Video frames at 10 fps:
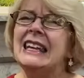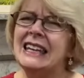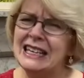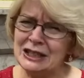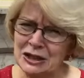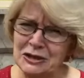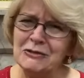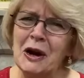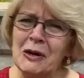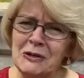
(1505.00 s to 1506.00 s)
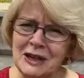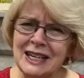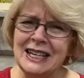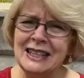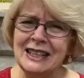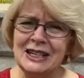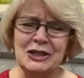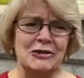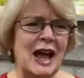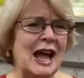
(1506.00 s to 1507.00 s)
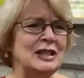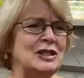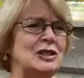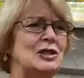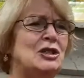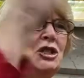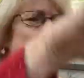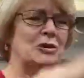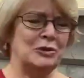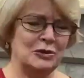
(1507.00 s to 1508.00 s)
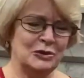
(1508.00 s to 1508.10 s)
Let's throw it in the trash. Choo.